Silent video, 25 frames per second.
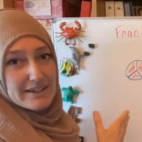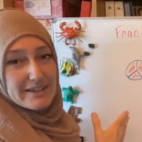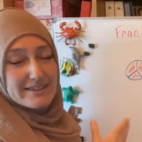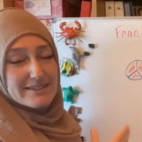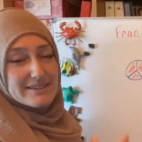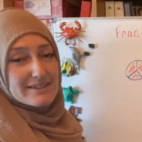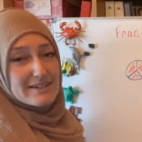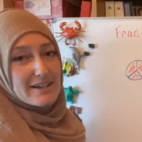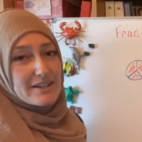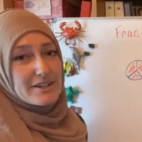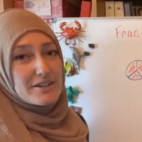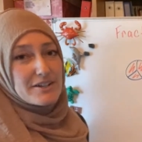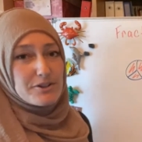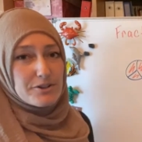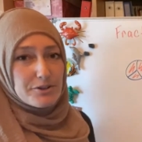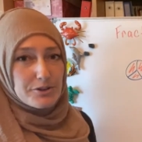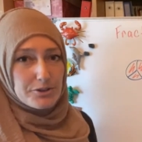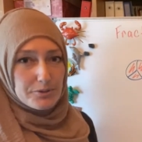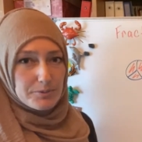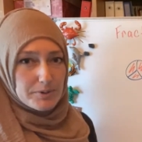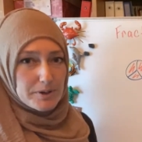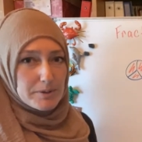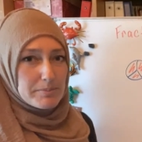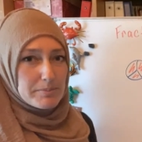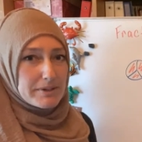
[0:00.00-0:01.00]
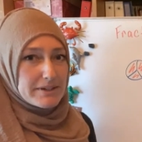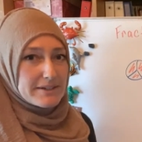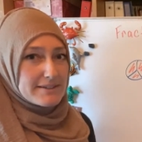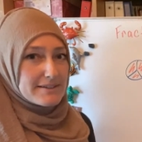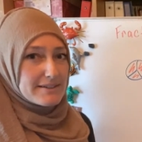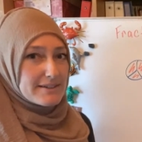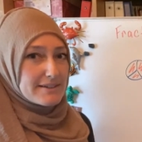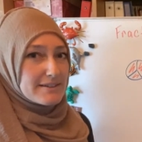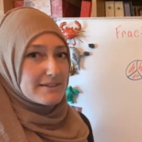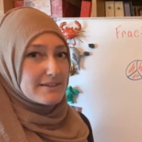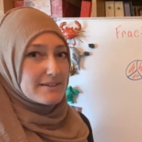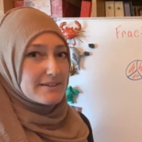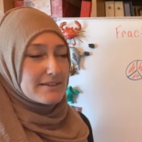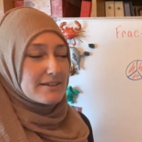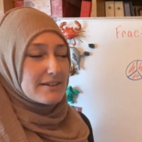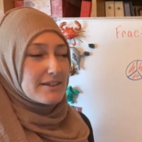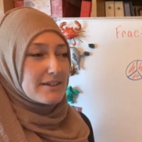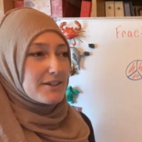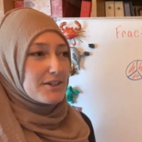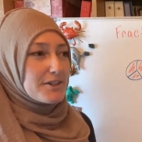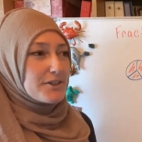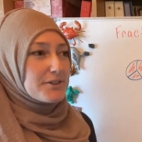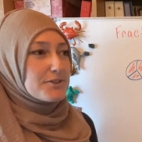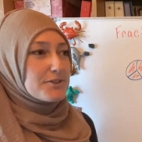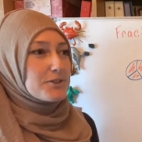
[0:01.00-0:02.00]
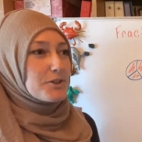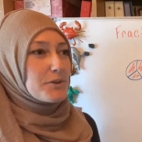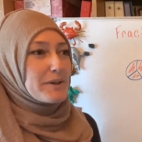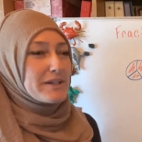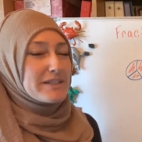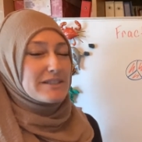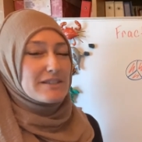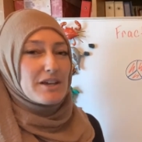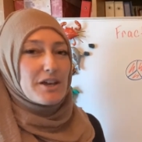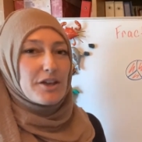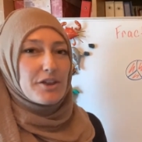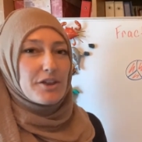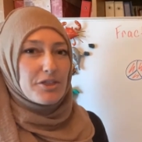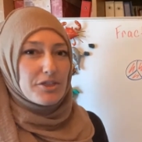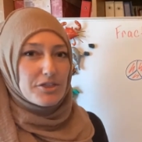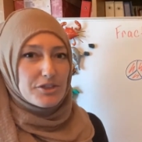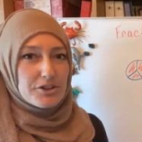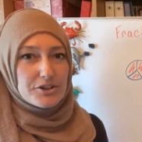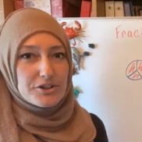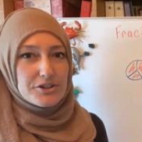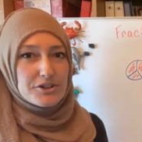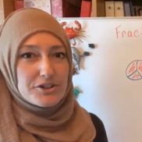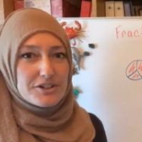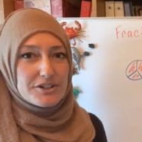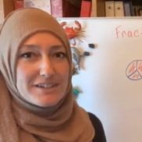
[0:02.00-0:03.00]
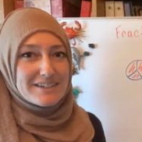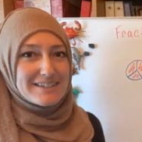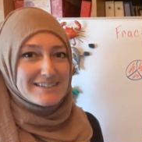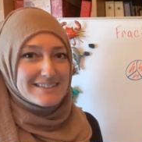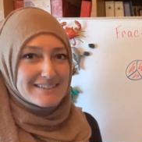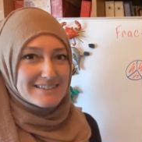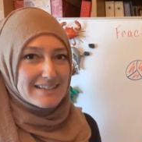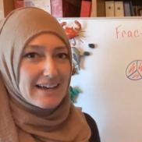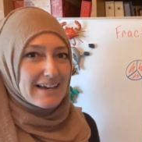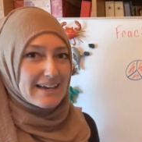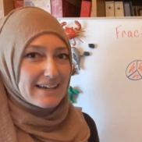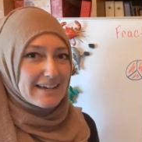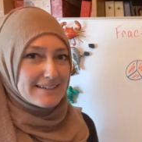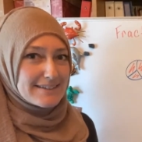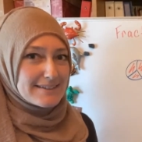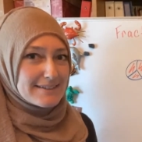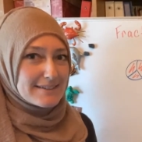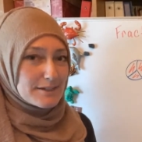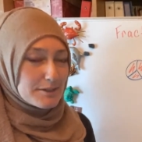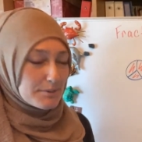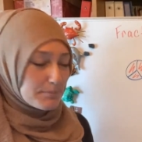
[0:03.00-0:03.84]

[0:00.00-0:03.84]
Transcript: It's cut into three pieces, so it's a third sized